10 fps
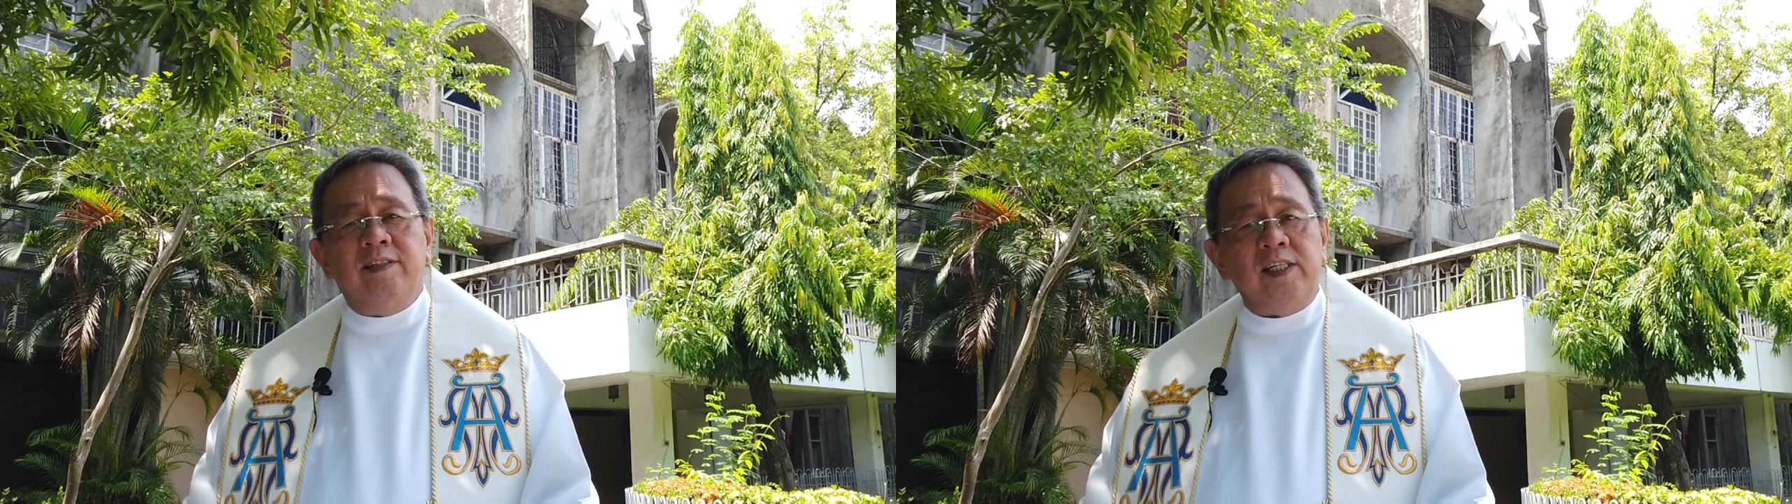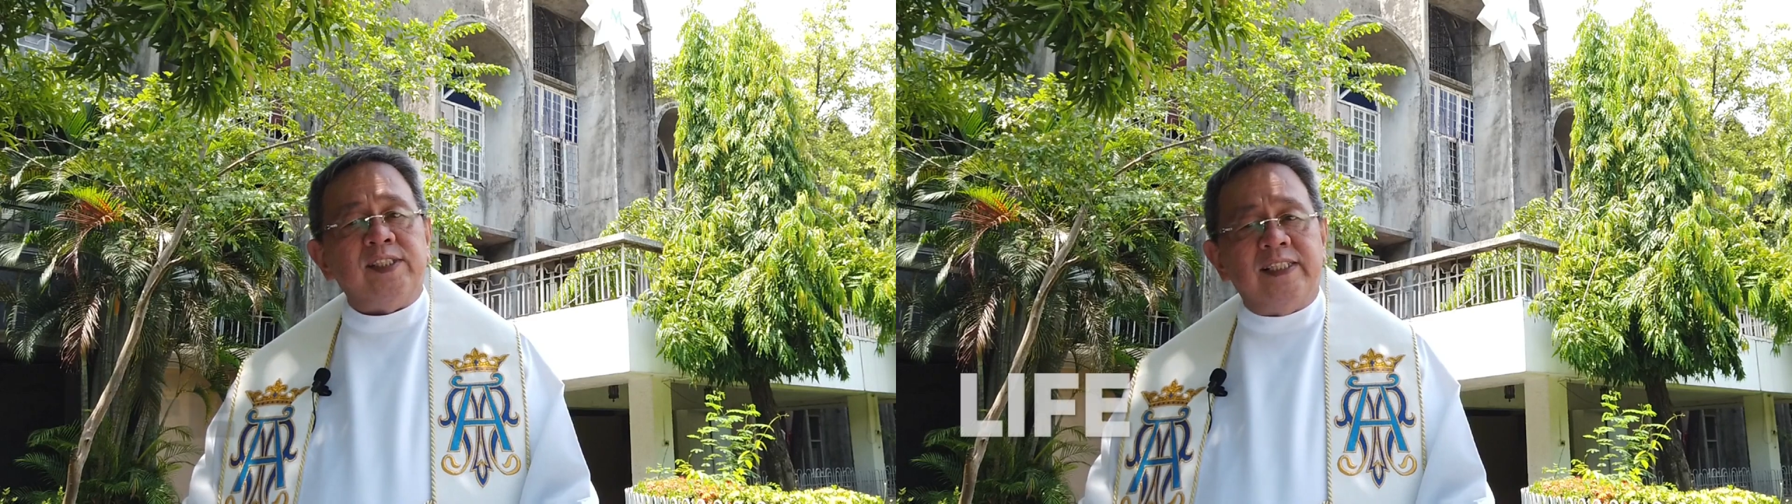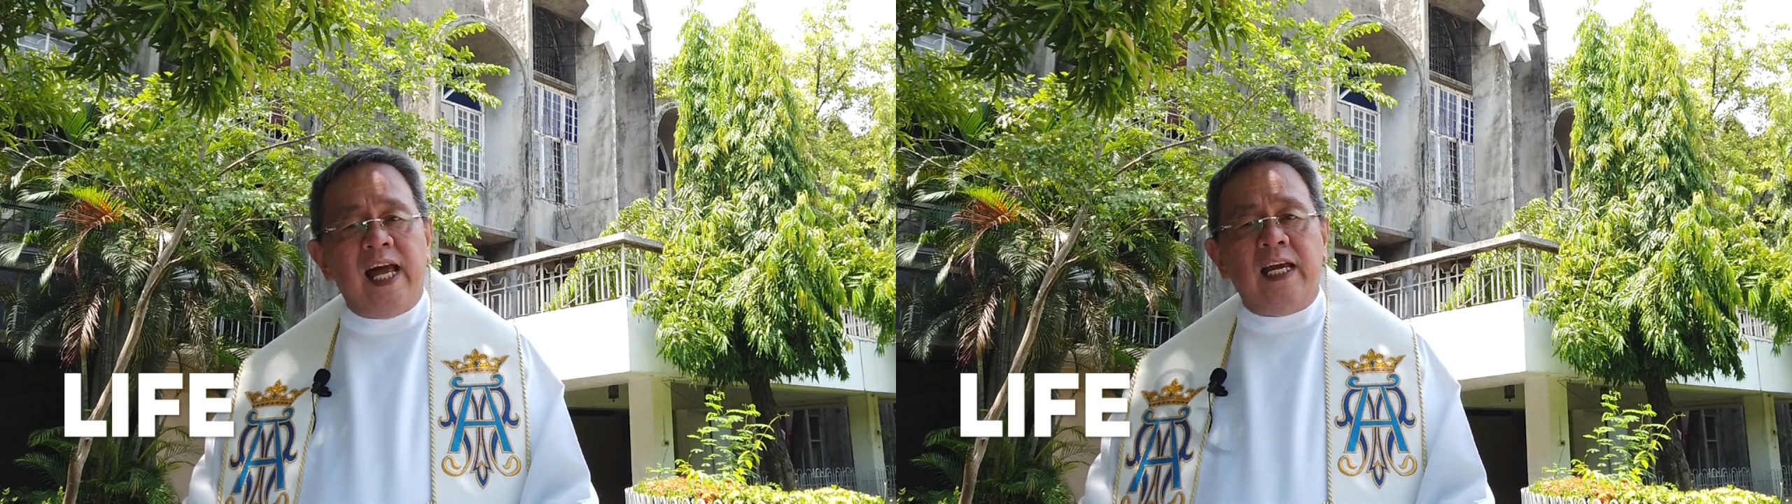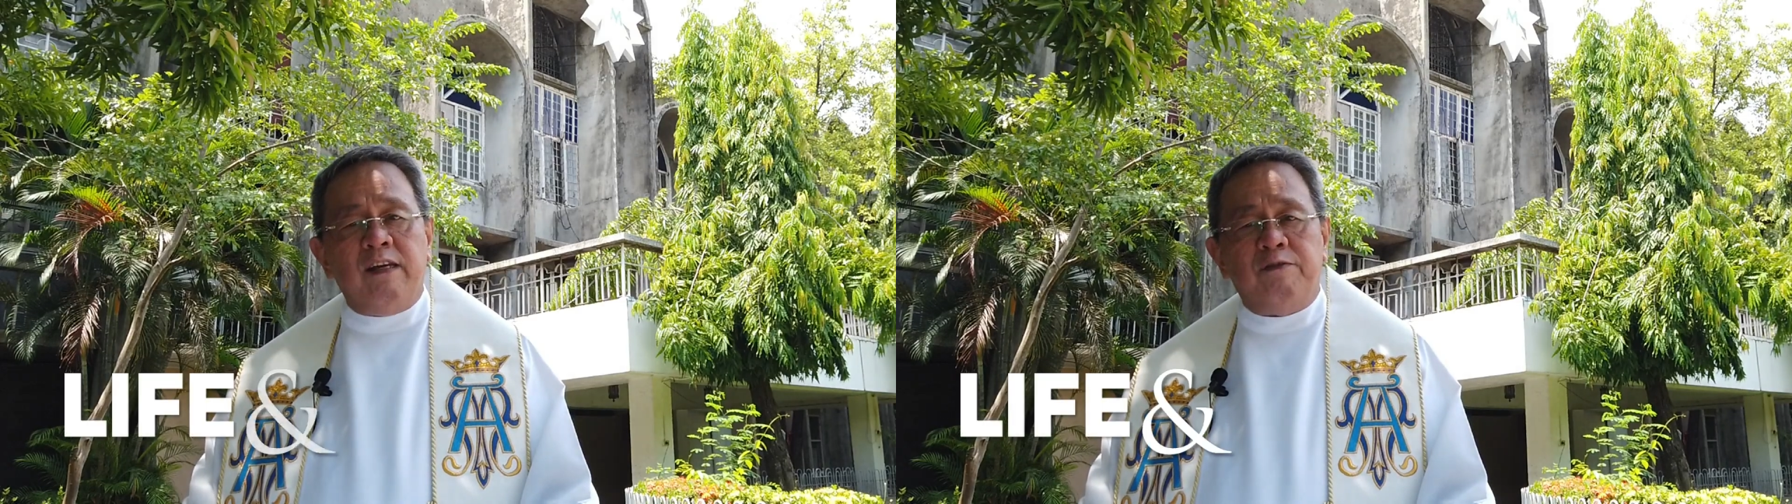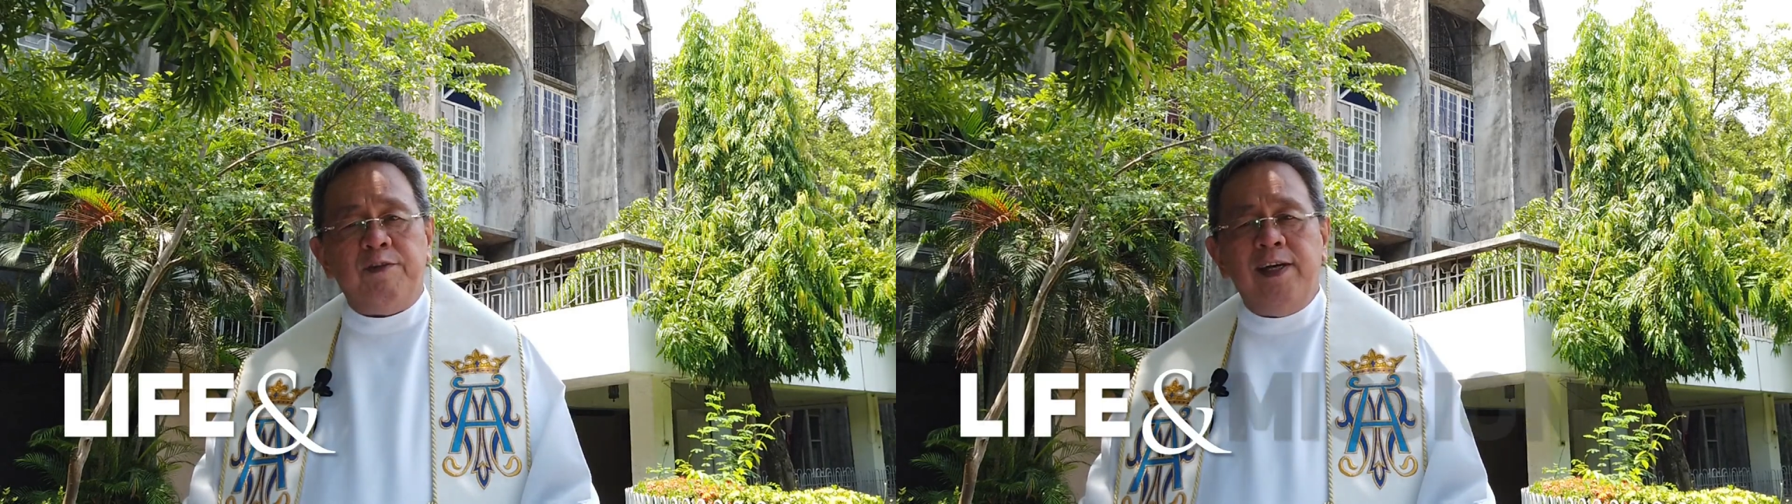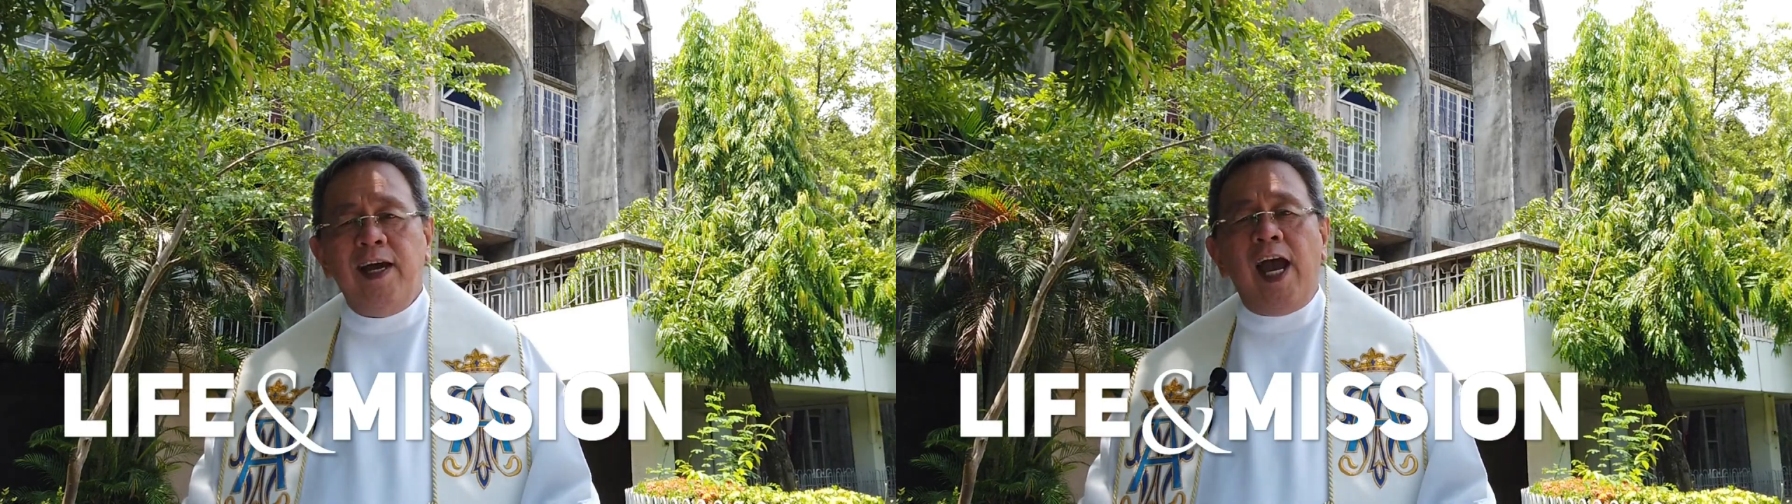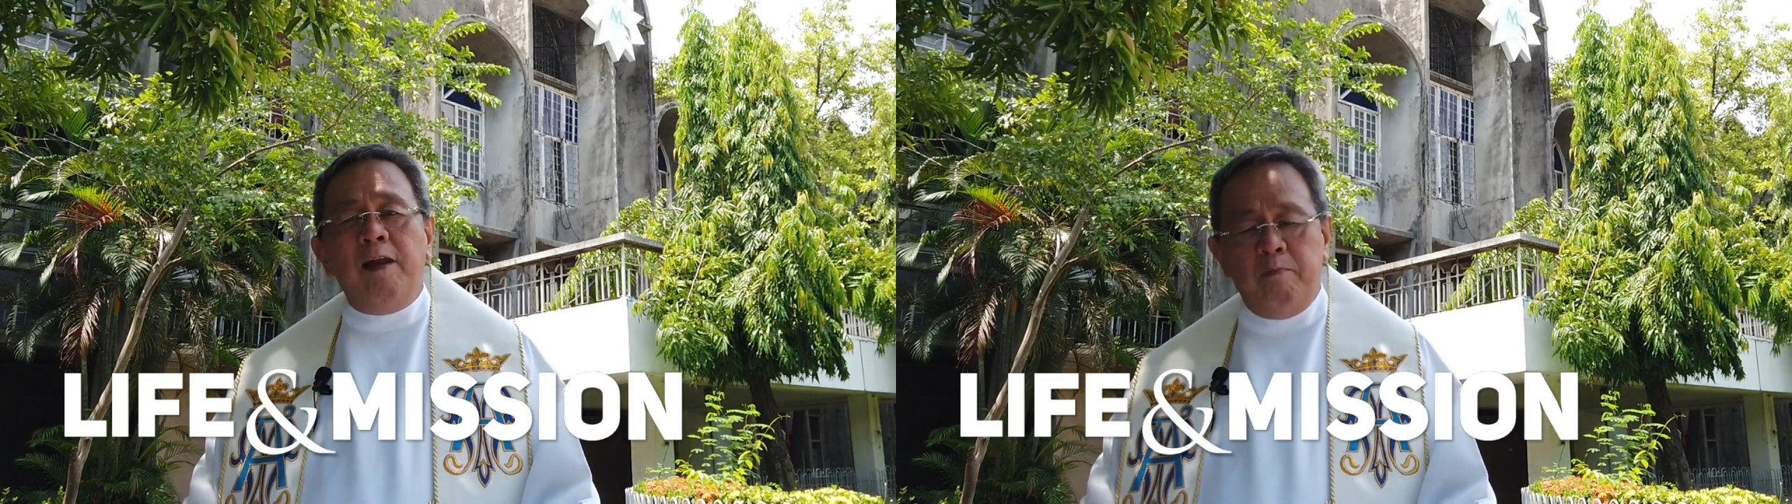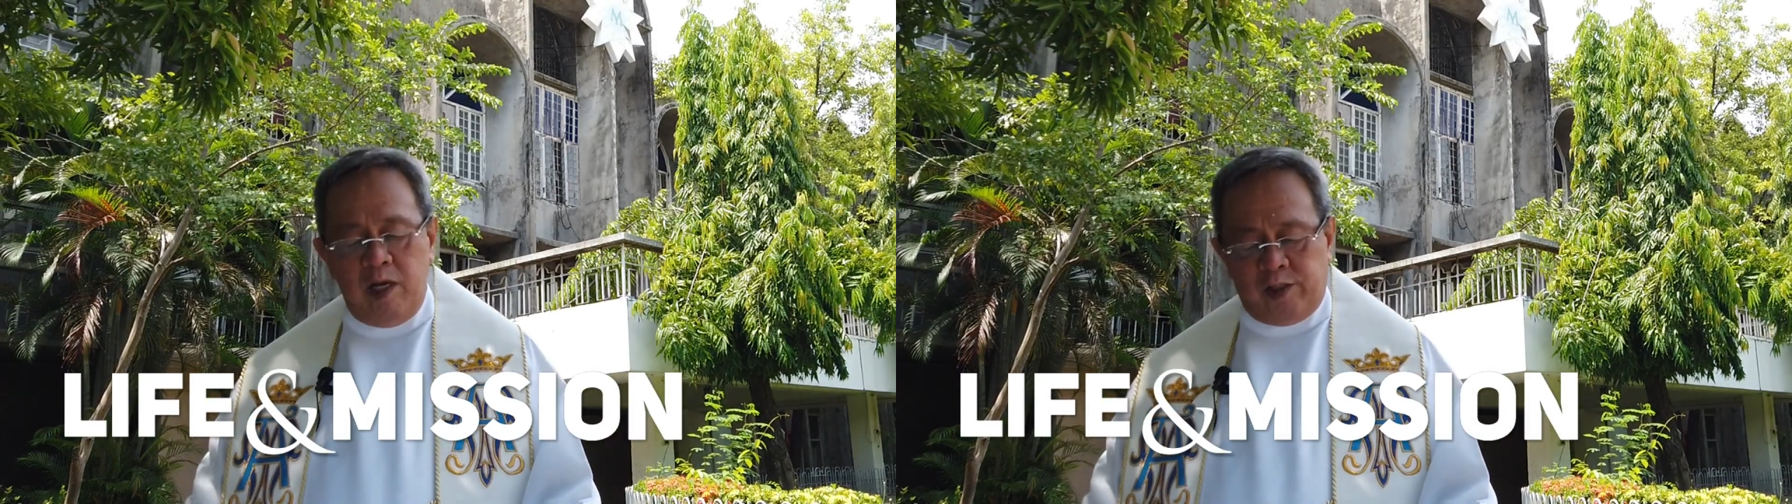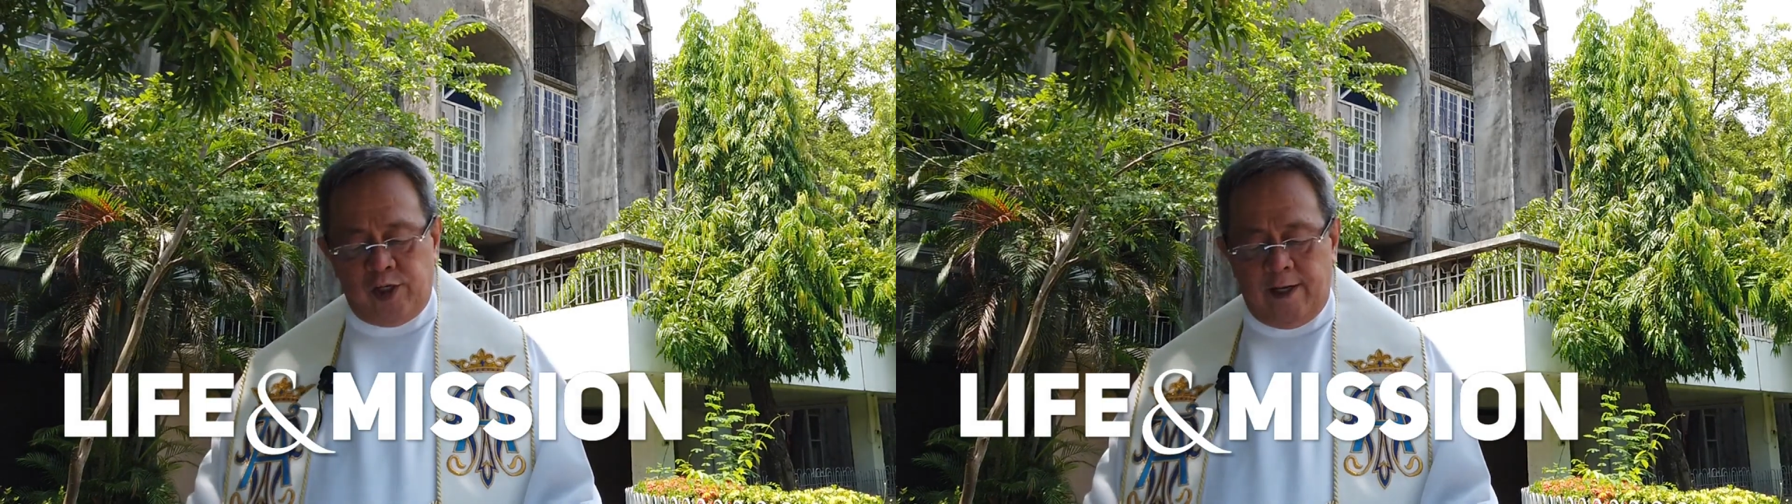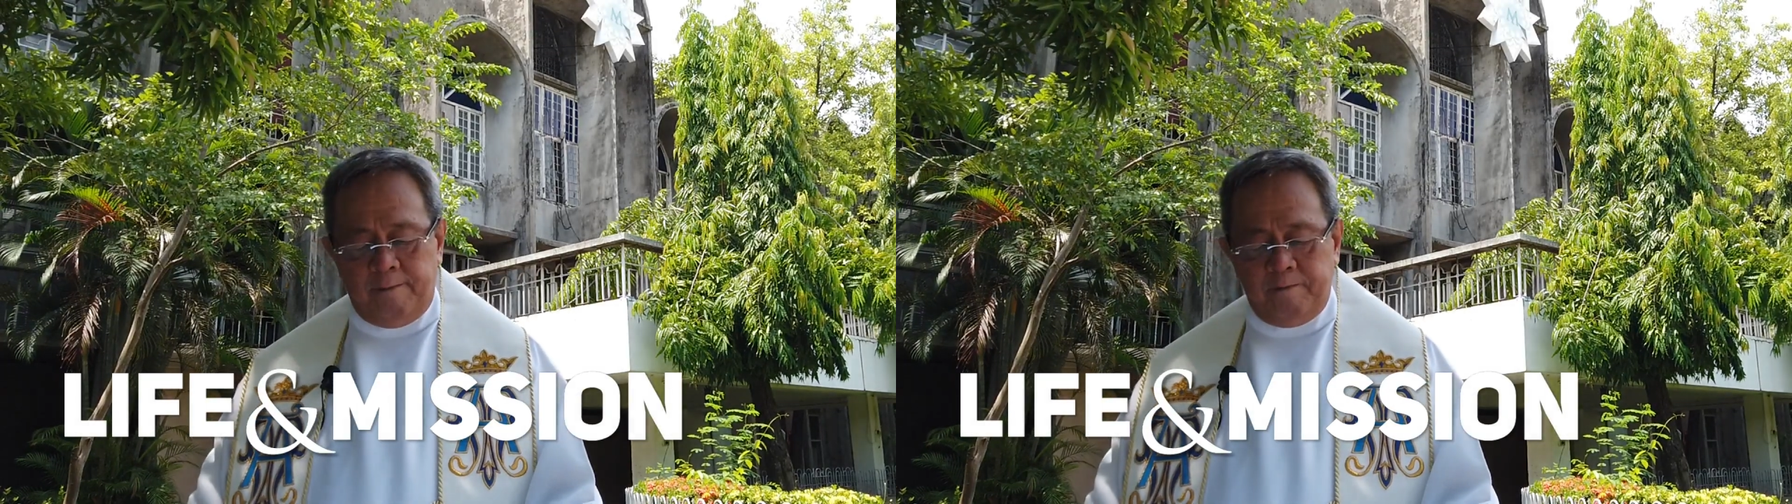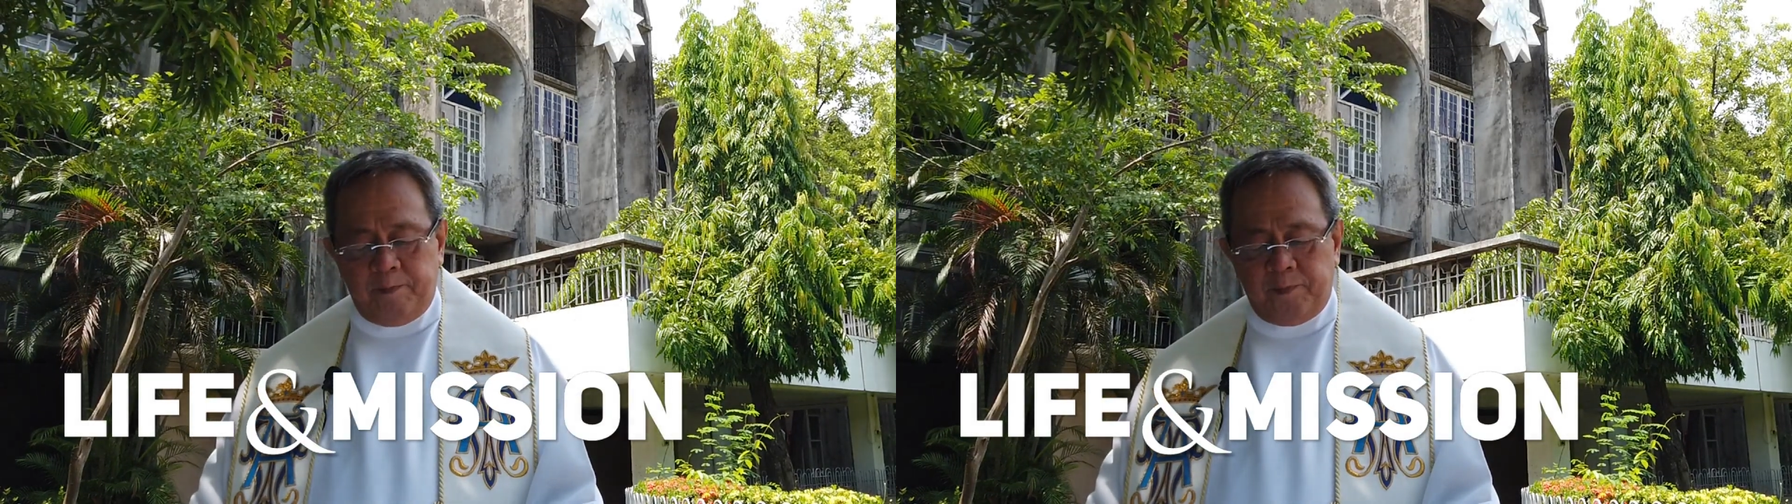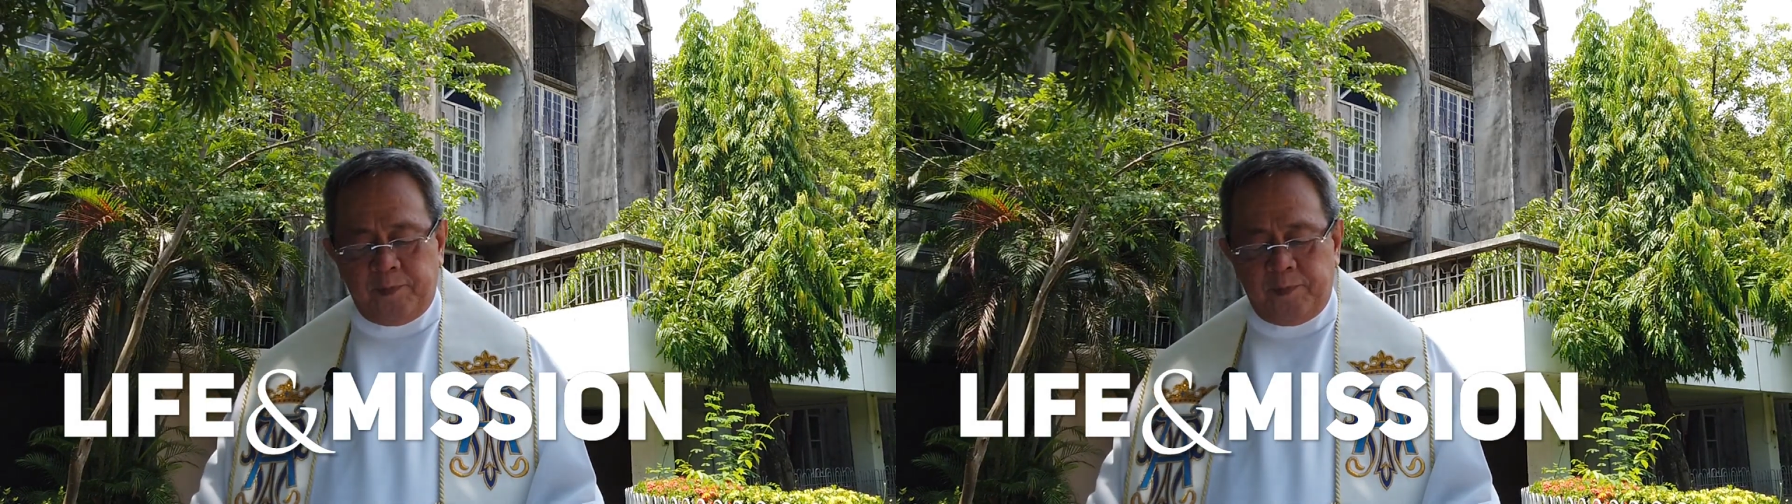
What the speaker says: this life and mission.